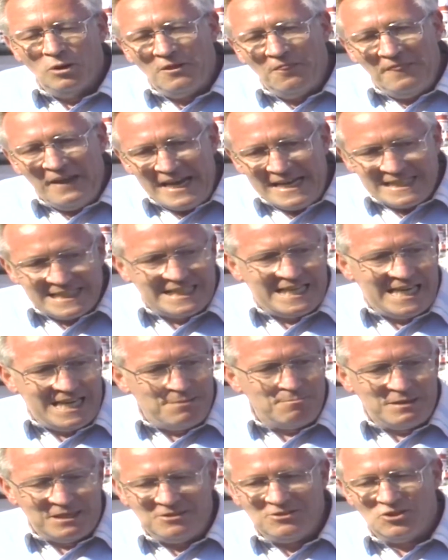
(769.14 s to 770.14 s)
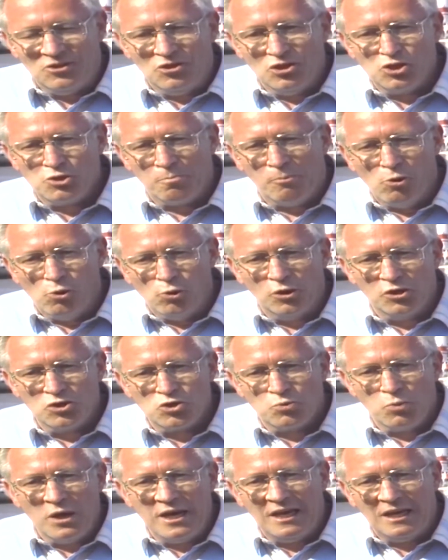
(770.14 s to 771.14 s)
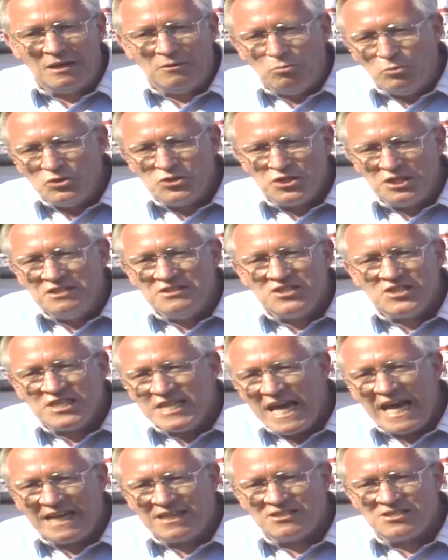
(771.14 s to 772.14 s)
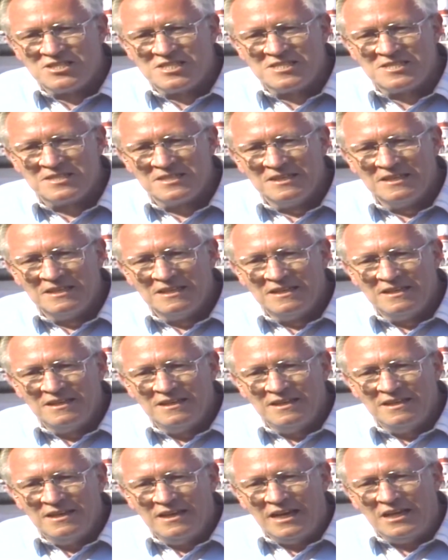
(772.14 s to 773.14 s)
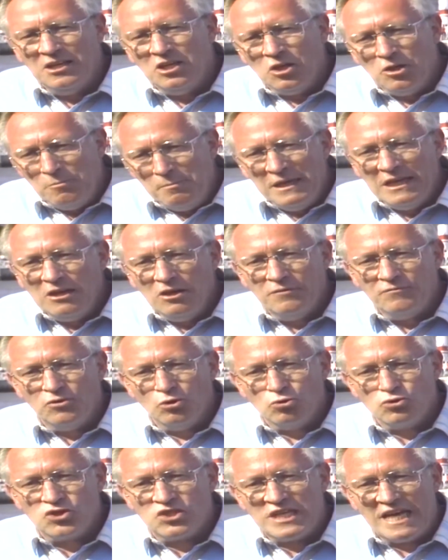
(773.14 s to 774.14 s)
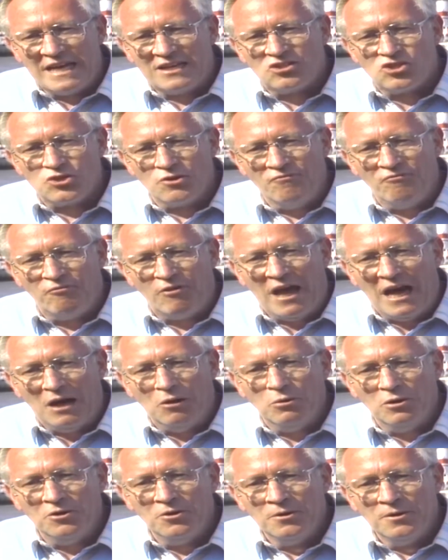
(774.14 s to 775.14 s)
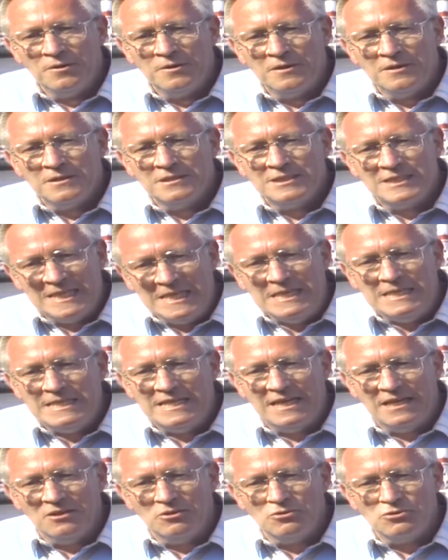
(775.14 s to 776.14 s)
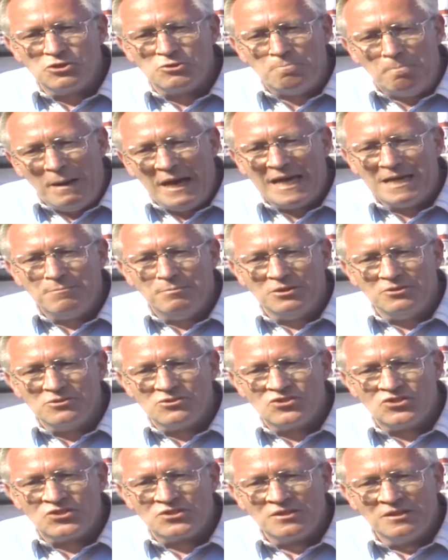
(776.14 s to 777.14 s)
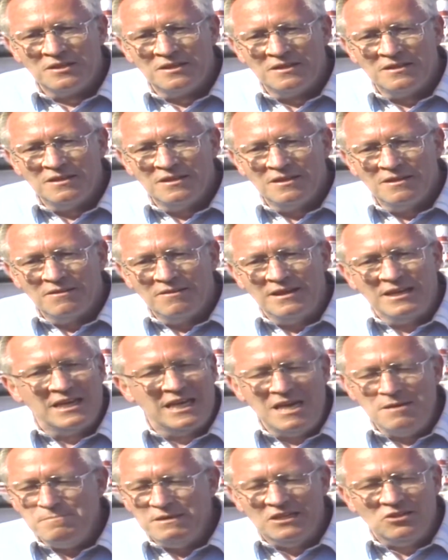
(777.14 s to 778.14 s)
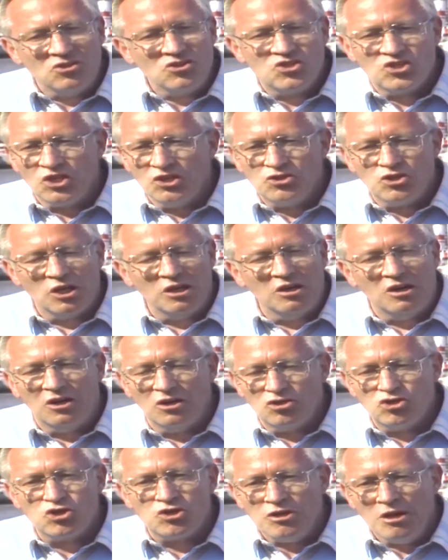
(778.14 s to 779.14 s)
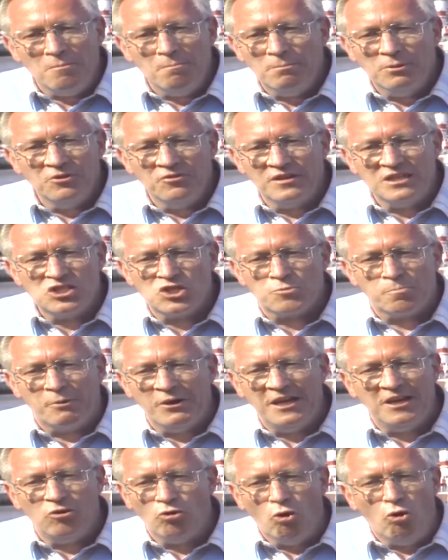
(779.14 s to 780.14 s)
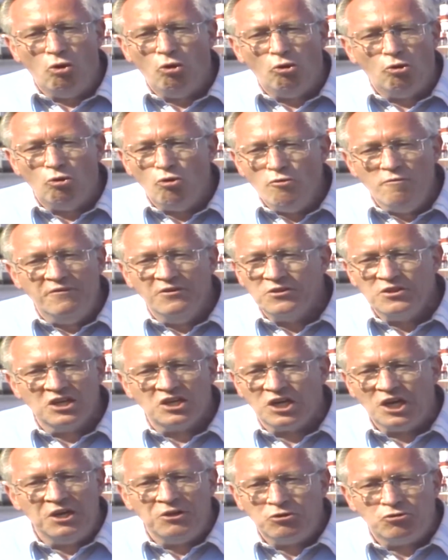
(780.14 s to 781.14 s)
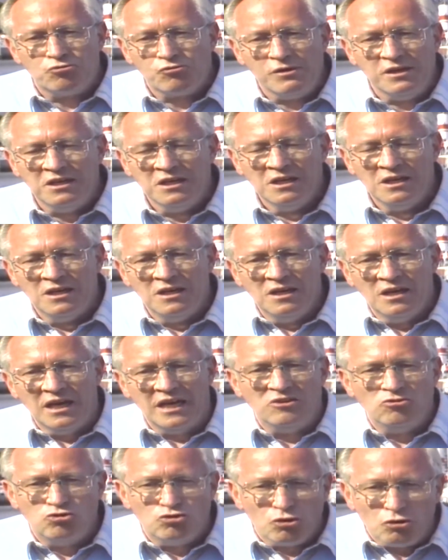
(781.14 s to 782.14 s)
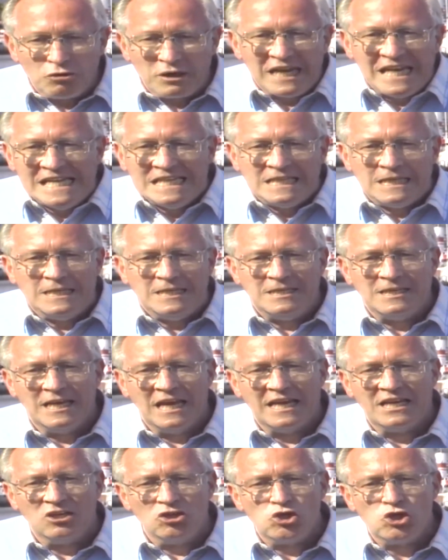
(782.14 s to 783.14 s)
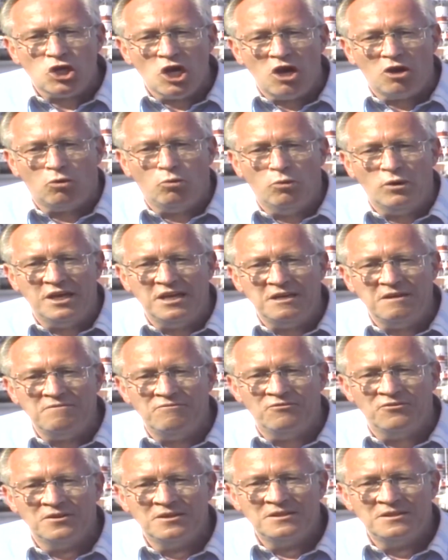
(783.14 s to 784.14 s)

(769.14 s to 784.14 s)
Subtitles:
Well, that came into this port as well. It was in sacks. And in the middle of those sacks of flour, Tyndale's Bibles. They came in such a large number, they spread all over the country and took England like a shock wave.